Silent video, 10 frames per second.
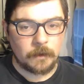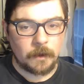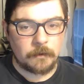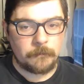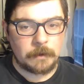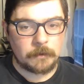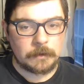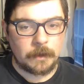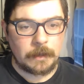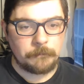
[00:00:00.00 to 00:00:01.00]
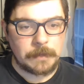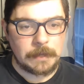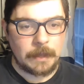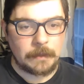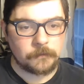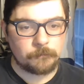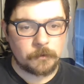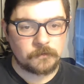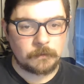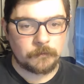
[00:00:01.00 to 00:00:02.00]
Our American IPA is
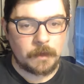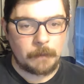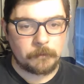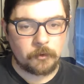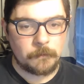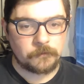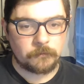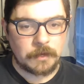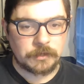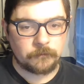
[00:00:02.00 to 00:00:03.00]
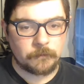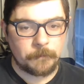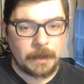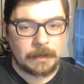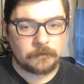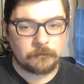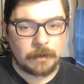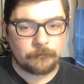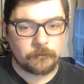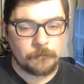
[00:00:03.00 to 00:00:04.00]
bursting with hop aromas ranging from pine to
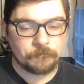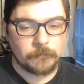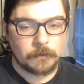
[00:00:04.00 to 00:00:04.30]
grapefruit,